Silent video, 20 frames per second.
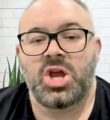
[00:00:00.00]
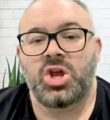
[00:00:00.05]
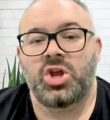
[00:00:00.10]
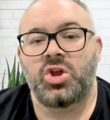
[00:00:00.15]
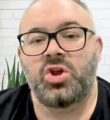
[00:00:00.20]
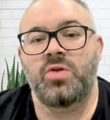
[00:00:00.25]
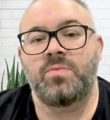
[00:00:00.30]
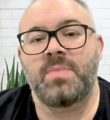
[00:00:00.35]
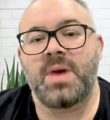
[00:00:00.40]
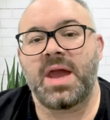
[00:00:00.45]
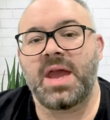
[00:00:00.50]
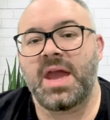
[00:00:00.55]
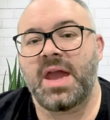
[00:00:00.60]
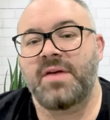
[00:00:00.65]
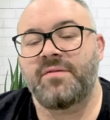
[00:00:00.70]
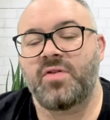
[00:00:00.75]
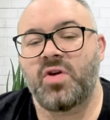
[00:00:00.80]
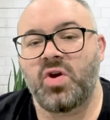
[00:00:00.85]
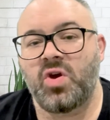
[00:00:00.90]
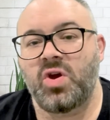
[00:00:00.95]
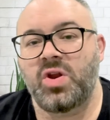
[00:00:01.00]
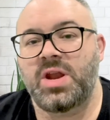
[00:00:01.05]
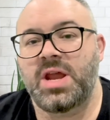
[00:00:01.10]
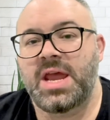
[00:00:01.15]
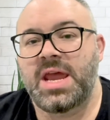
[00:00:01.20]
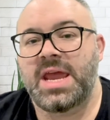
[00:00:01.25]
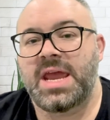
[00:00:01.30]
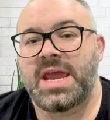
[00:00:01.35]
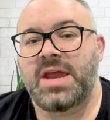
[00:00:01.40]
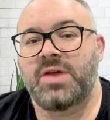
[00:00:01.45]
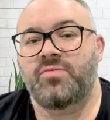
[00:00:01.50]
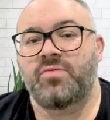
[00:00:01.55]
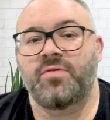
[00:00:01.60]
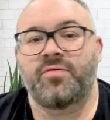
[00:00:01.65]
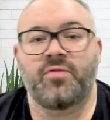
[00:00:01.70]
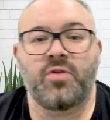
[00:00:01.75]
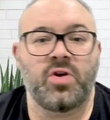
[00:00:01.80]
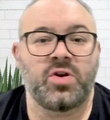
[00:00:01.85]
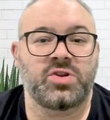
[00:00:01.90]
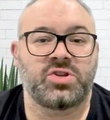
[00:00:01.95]
You may have heard it
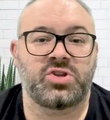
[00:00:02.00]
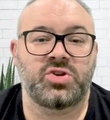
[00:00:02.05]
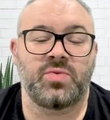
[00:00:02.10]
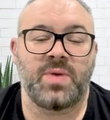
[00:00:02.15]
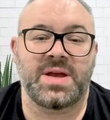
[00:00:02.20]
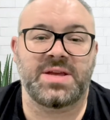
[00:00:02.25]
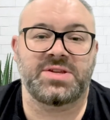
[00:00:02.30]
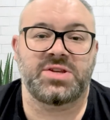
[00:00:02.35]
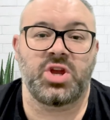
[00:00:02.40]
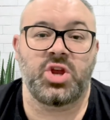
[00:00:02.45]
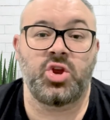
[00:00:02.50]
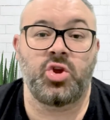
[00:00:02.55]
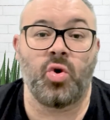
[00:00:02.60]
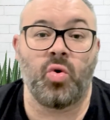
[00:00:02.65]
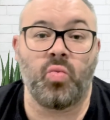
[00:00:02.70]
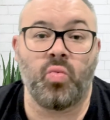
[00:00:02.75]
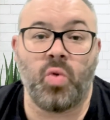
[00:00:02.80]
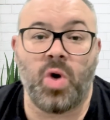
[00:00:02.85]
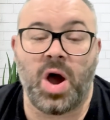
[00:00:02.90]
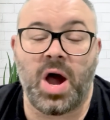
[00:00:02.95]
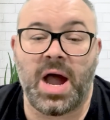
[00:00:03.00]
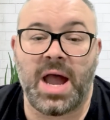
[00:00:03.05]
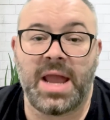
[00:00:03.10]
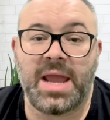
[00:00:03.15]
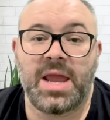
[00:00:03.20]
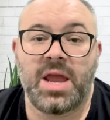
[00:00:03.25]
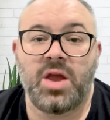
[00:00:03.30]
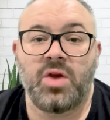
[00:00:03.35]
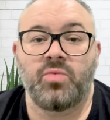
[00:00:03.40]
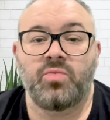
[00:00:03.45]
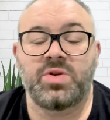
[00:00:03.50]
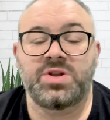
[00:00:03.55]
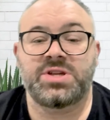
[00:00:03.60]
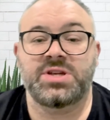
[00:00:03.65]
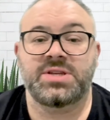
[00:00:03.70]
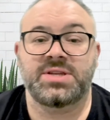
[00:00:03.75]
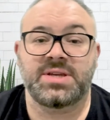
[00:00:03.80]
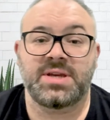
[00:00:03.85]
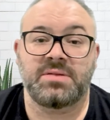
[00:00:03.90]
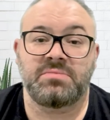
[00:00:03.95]
referred to as your why, which
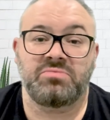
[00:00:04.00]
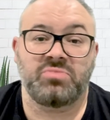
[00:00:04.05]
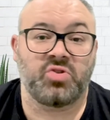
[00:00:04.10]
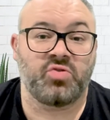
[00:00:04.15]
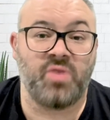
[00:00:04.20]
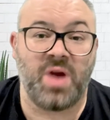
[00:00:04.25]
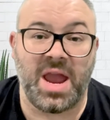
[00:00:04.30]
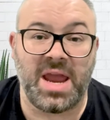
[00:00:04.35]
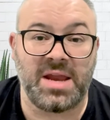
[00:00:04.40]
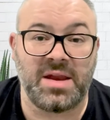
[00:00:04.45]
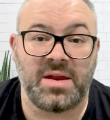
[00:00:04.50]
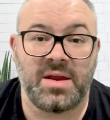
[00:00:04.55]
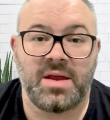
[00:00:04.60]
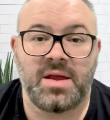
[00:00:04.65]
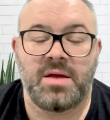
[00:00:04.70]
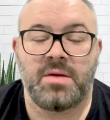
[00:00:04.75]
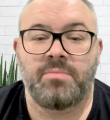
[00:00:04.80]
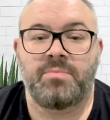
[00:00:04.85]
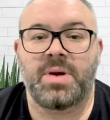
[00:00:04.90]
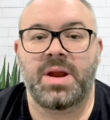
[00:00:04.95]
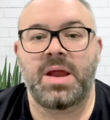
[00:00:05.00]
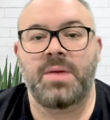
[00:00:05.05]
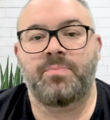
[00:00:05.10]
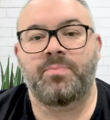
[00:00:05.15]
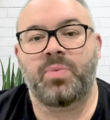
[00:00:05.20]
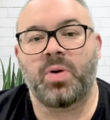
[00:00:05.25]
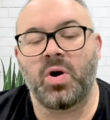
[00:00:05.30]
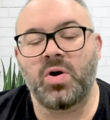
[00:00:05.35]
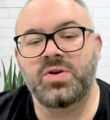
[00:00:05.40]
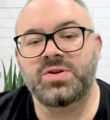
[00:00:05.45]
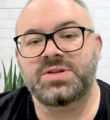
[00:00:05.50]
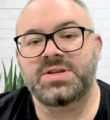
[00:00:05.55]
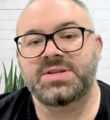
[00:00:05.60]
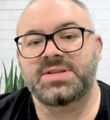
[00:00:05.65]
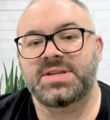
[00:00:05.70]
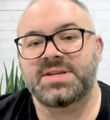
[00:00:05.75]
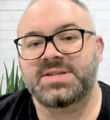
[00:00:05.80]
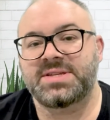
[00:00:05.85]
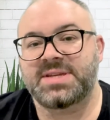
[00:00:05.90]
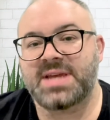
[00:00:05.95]
is great, but it
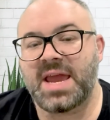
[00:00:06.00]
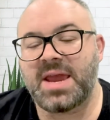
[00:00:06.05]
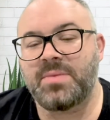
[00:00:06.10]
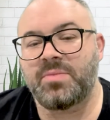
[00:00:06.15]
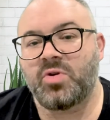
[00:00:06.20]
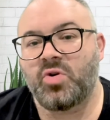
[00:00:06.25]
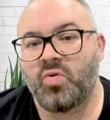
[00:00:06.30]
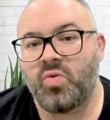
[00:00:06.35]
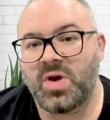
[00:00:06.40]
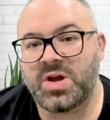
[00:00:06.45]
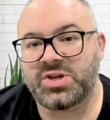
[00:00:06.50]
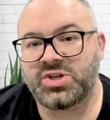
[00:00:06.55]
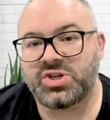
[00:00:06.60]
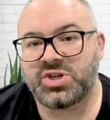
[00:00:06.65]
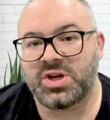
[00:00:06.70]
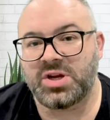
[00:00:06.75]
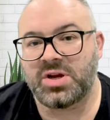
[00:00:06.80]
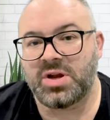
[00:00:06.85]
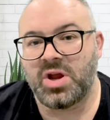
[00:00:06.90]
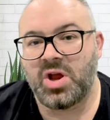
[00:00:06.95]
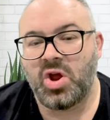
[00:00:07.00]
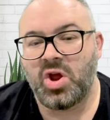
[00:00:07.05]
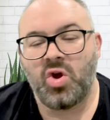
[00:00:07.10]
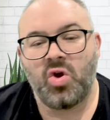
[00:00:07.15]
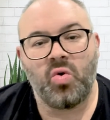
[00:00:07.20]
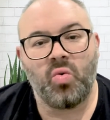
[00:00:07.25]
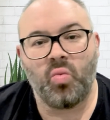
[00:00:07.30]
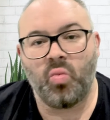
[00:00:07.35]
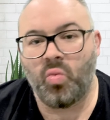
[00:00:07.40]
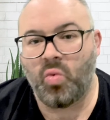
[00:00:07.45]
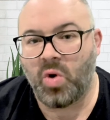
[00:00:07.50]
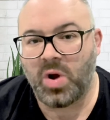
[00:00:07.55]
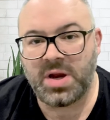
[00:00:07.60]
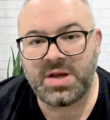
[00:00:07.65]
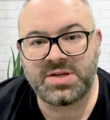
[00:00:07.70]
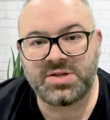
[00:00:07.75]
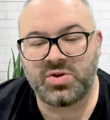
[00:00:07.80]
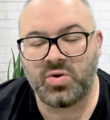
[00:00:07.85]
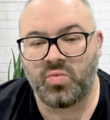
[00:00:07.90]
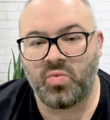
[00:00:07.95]
poses the same question. What
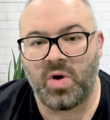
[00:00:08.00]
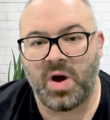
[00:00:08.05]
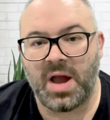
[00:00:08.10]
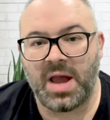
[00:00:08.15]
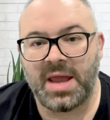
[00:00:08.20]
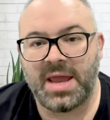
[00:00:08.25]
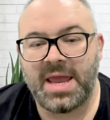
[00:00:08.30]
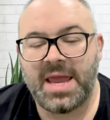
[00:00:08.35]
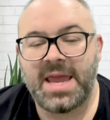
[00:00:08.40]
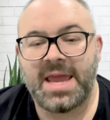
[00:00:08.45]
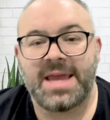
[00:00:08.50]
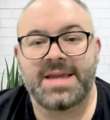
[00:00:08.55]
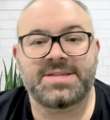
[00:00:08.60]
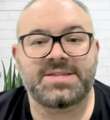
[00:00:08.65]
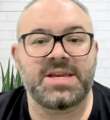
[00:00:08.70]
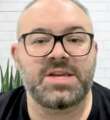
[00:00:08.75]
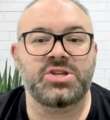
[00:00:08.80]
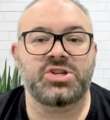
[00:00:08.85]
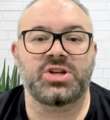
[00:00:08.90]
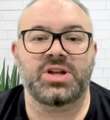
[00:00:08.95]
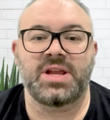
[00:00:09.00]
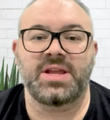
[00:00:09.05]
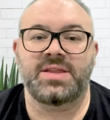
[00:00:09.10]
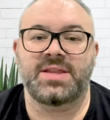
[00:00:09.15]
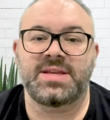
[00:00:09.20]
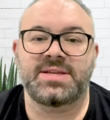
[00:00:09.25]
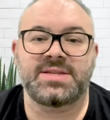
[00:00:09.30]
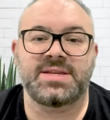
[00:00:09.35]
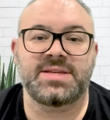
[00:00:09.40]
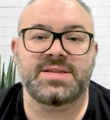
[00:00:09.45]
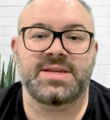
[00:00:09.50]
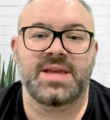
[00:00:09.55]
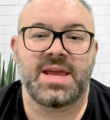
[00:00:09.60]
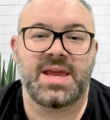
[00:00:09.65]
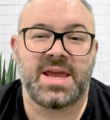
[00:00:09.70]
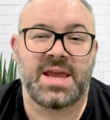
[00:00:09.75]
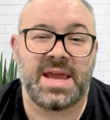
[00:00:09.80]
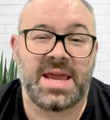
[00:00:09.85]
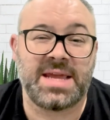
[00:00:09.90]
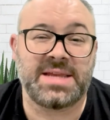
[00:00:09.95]
is your why? Essentially, this is
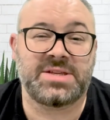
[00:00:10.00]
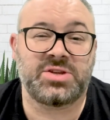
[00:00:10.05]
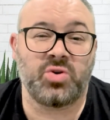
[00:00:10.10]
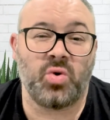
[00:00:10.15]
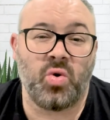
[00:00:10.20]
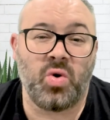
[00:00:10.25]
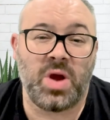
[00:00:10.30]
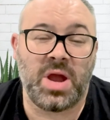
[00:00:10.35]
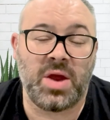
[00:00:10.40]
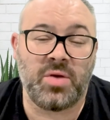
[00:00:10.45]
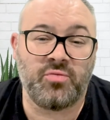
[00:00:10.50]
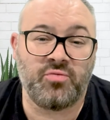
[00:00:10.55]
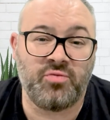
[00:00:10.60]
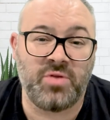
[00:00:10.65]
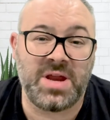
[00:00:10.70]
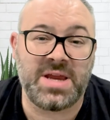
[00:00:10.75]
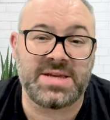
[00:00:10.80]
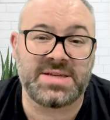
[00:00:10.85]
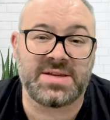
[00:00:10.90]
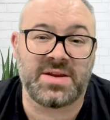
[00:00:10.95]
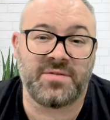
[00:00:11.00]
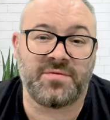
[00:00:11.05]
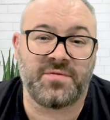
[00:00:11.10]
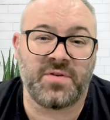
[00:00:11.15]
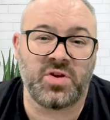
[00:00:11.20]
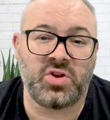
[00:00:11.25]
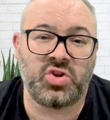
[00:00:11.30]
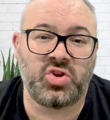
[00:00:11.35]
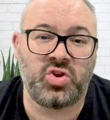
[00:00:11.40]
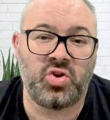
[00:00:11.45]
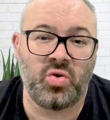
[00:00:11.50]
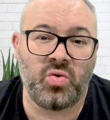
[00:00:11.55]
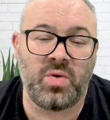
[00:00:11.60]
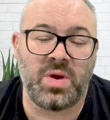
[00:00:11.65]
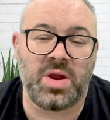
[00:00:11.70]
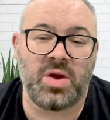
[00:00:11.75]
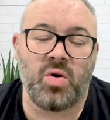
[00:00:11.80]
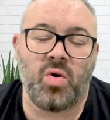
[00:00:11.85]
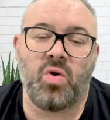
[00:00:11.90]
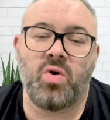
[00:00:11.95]
it's your reason for
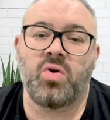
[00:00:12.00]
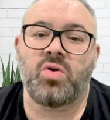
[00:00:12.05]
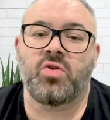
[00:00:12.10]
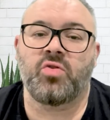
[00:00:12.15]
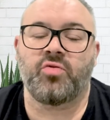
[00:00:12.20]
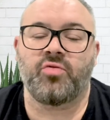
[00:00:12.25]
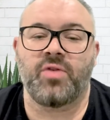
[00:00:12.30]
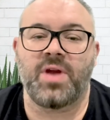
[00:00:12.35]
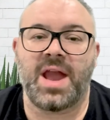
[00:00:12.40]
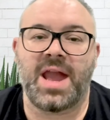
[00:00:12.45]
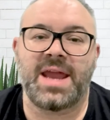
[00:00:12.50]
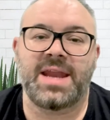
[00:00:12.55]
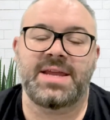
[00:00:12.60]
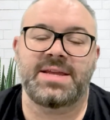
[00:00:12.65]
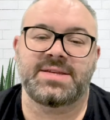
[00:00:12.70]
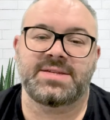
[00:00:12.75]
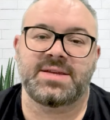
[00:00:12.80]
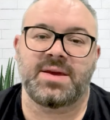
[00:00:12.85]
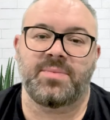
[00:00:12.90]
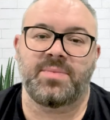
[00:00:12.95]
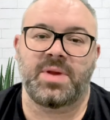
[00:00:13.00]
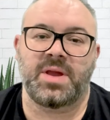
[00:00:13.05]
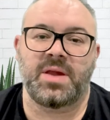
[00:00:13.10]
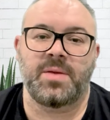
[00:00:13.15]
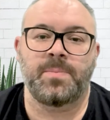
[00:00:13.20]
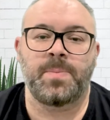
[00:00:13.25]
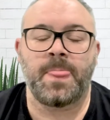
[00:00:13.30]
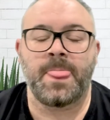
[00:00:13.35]
doing or creating something.